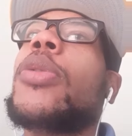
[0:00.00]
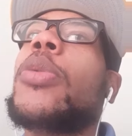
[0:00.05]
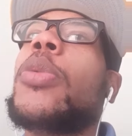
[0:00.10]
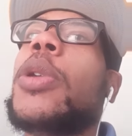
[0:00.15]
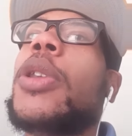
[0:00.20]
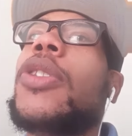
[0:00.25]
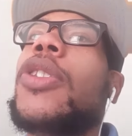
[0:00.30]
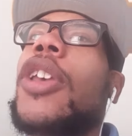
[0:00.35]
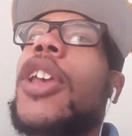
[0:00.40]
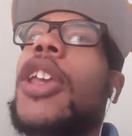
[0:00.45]

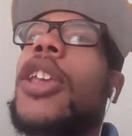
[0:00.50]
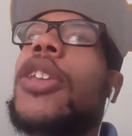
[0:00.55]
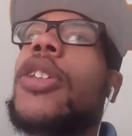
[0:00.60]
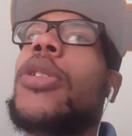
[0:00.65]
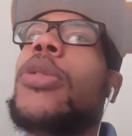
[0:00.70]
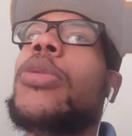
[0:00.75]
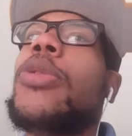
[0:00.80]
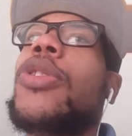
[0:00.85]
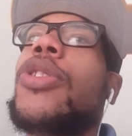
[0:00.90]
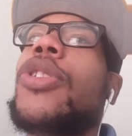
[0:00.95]
We take
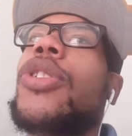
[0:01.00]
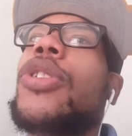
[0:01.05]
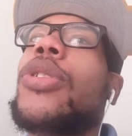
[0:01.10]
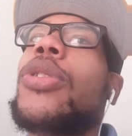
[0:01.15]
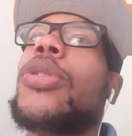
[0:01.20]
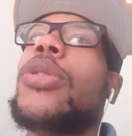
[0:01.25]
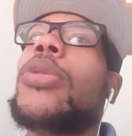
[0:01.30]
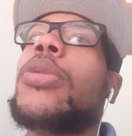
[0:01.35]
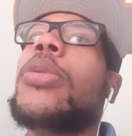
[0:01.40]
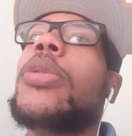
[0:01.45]
you
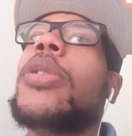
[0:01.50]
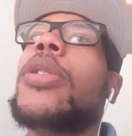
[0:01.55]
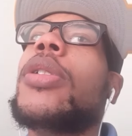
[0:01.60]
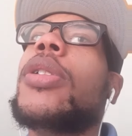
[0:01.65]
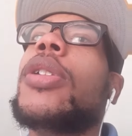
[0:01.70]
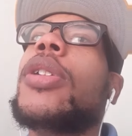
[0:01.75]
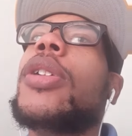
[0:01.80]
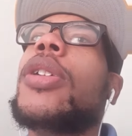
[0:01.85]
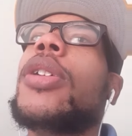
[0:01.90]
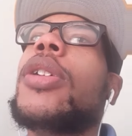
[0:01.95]
to
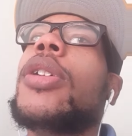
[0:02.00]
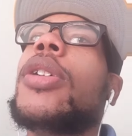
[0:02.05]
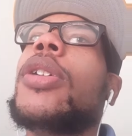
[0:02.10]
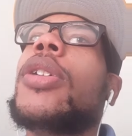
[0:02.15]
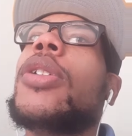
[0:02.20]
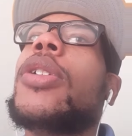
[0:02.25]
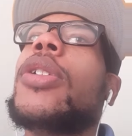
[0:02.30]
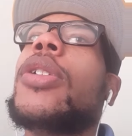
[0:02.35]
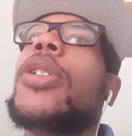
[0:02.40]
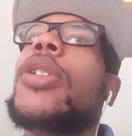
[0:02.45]

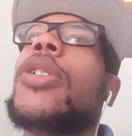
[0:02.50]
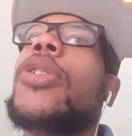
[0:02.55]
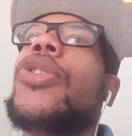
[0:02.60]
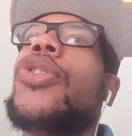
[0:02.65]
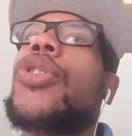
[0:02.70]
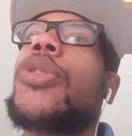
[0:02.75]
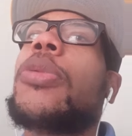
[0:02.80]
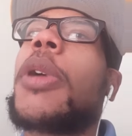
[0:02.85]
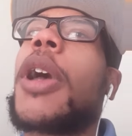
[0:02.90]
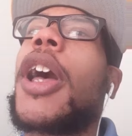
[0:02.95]

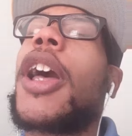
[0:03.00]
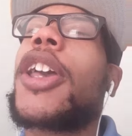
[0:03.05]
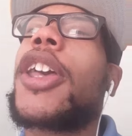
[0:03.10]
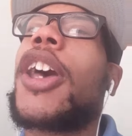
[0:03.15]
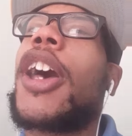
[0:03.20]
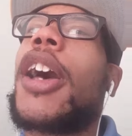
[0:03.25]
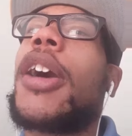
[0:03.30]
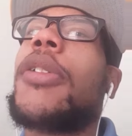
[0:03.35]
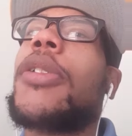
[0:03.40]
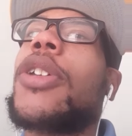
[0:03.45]
Girard
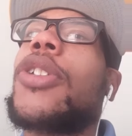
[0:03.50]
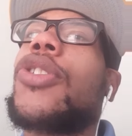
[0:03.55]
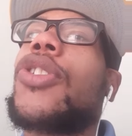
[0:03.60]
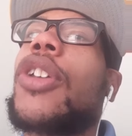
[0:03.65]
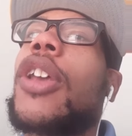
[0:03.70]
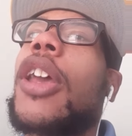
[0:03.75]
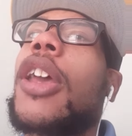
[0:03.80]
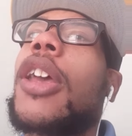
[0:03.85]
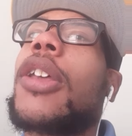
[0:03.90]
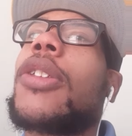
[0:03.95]
College
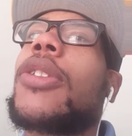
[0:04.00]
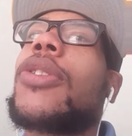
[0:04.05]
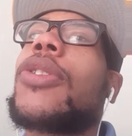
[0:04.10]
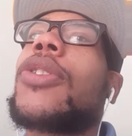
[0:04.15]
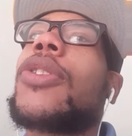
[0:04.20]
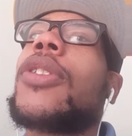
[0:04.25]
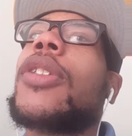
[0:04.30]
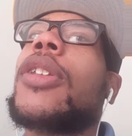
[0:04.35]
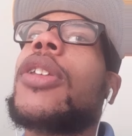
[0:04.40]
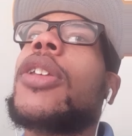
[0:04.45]

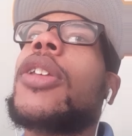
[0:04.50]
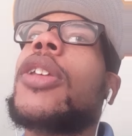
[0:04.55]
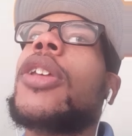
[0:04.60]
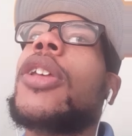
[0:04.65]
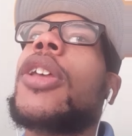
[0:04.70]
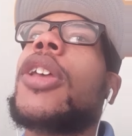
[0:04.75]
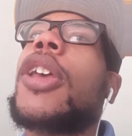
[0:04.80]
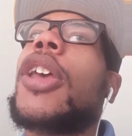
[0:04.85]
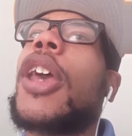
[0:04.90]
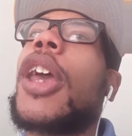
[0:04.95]
as
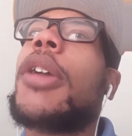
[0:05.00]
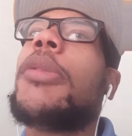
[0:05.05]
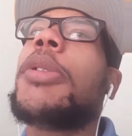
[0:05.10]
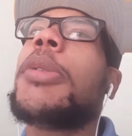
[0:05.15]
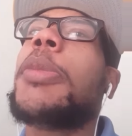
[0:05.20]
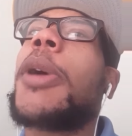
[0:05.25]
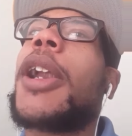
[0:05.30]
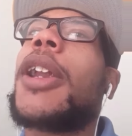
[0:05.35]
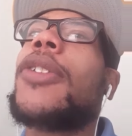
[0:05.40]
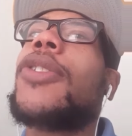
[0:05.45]

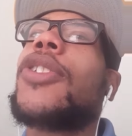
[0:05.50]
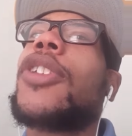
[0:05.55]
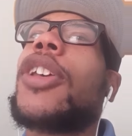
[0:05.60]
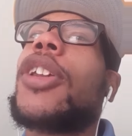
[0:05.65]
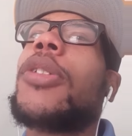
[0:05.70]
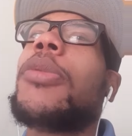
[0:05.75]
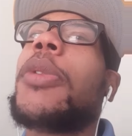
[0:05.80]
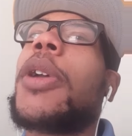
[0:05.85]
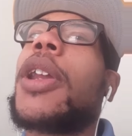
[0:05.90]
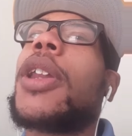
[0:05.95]
everybody's
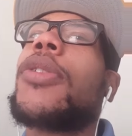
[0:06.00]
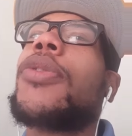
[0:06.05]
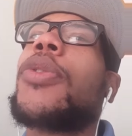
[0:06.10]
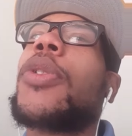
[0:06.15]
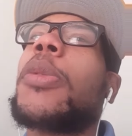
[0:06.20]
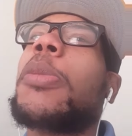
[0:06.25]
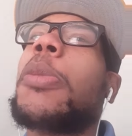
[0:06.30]
getting ready for